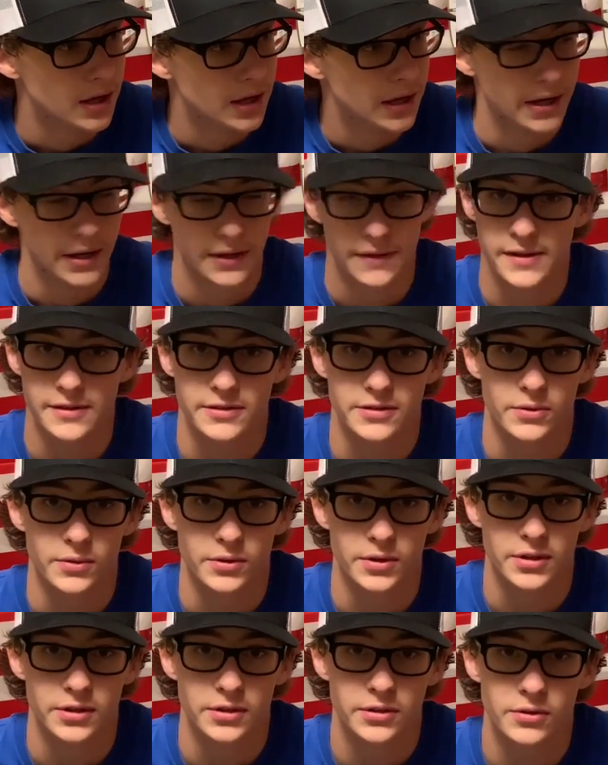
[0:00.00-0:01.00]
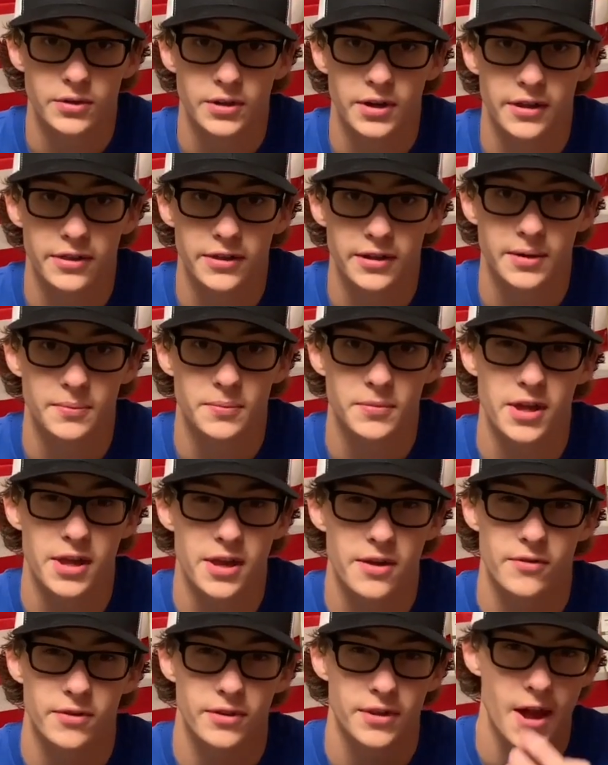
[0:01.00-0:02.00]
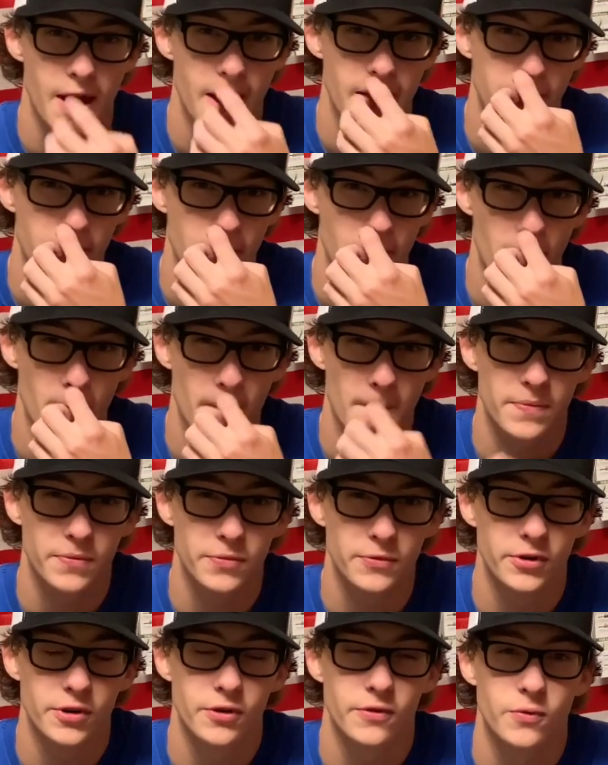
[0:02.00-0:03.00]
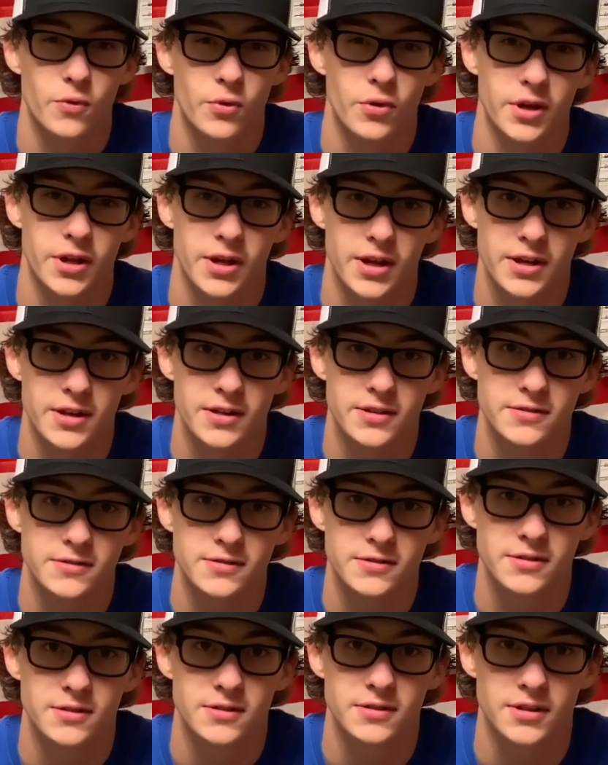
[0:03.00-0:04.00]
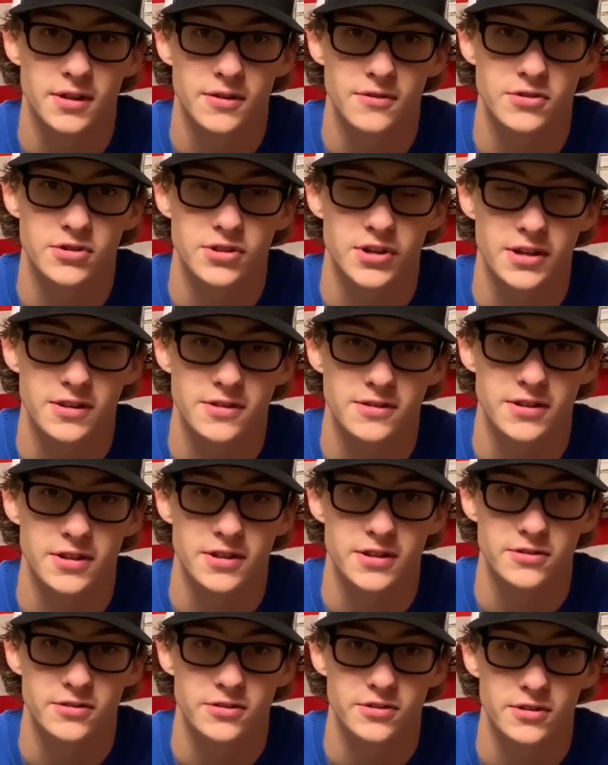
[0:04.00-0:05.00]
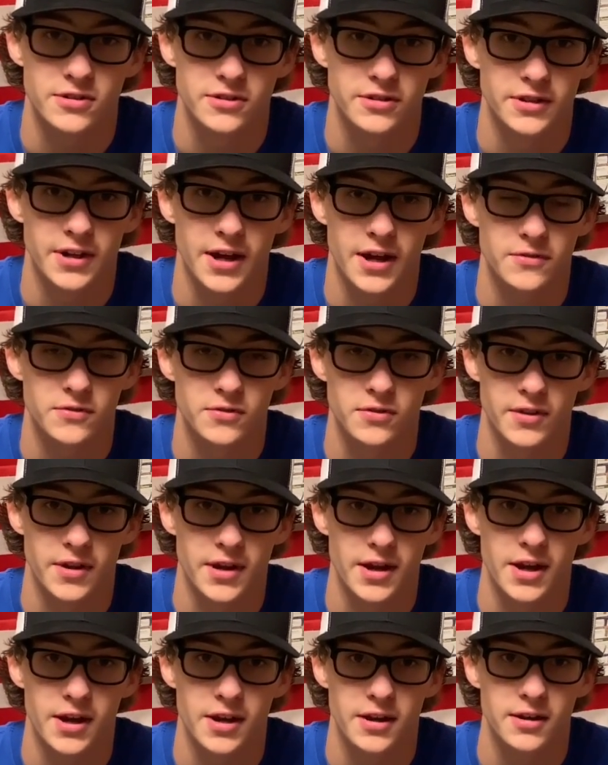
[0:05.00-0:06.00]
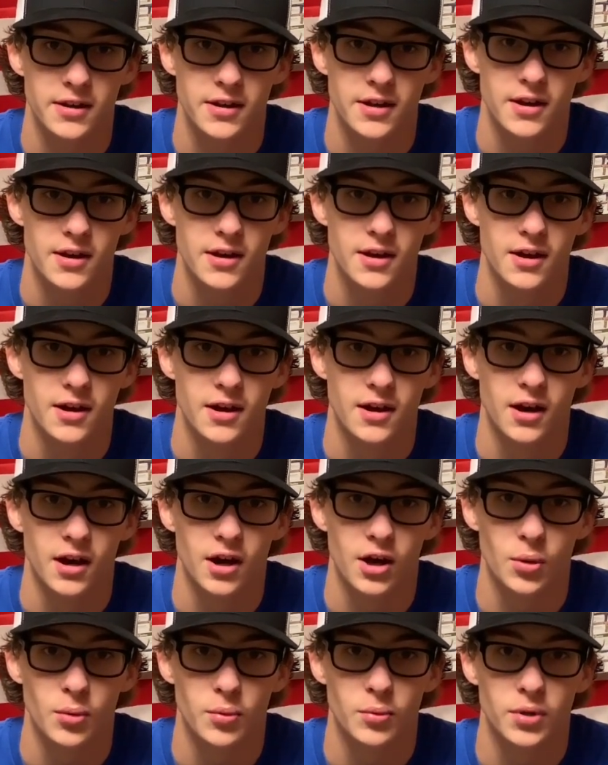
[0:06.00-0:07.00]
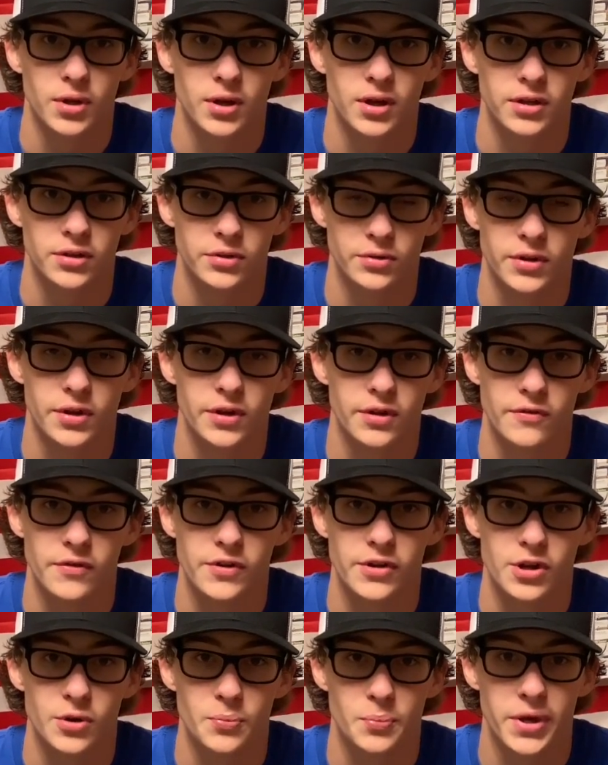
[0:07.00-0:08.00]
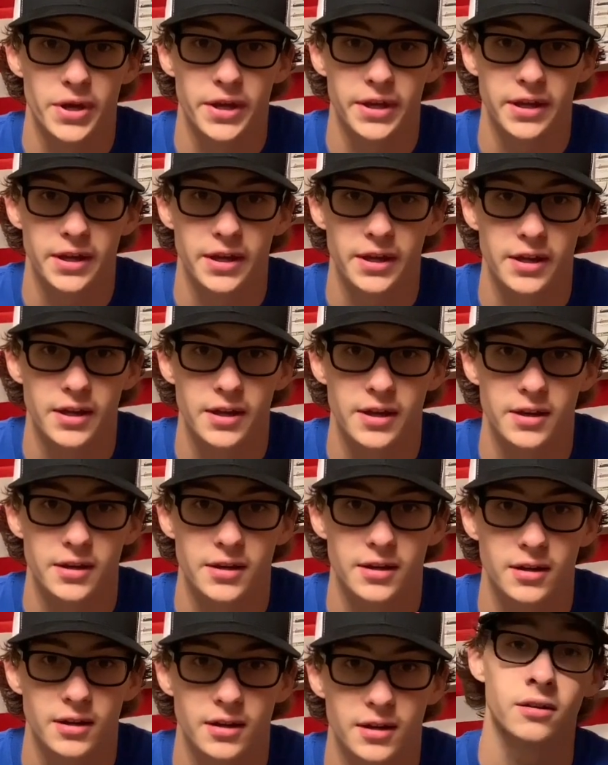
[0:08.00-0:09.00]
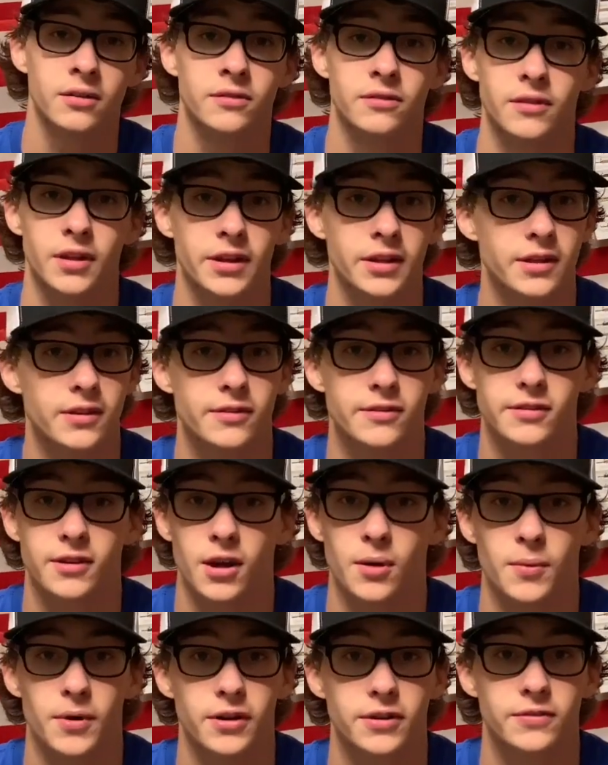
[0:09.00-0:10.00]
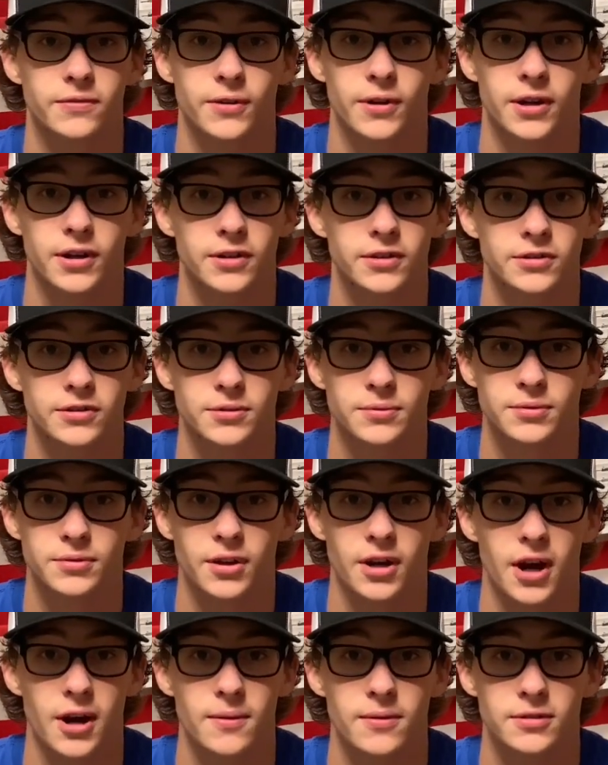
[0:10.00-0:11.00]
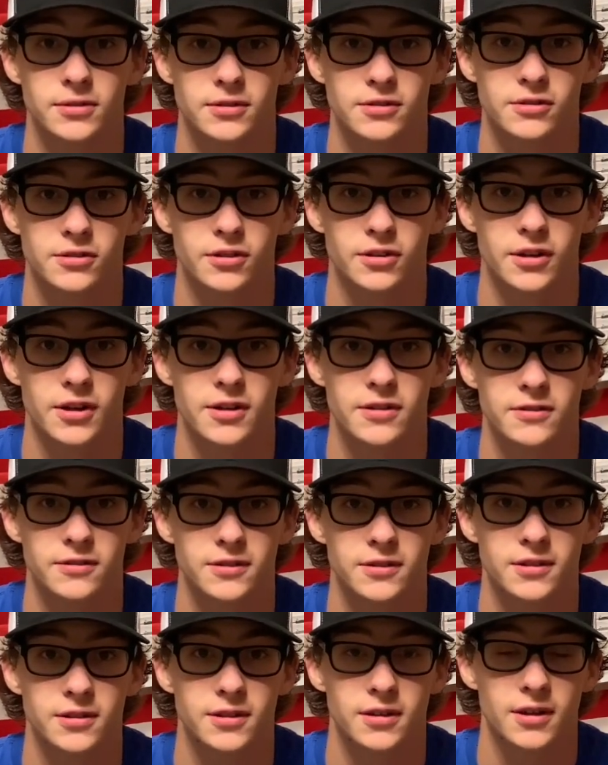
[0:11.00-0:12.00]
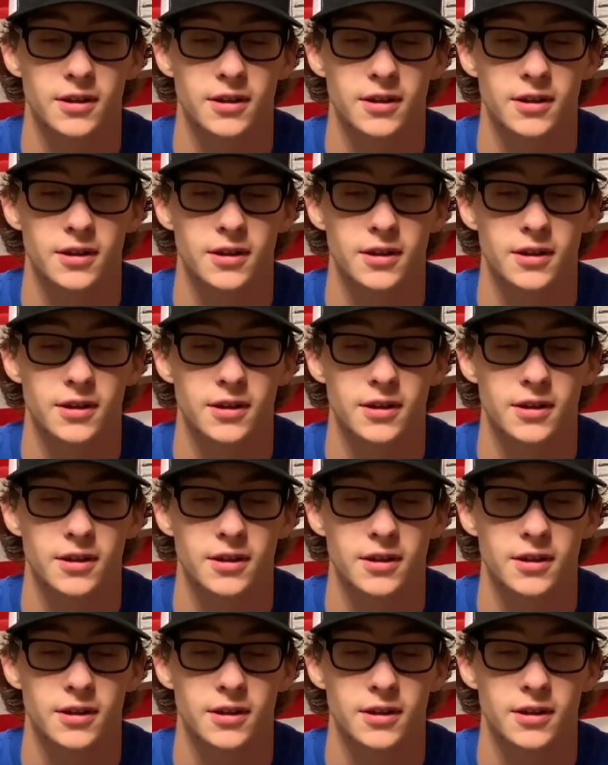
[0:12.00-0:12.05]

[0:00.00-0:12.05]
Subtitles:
And that's how we're gonna do it. I think I'm gonna give it like 3 or 4 days. You have a chance to enter, and then after that, I'll do another video picking it. Thank you so much for 100 subscribers. It's crazy.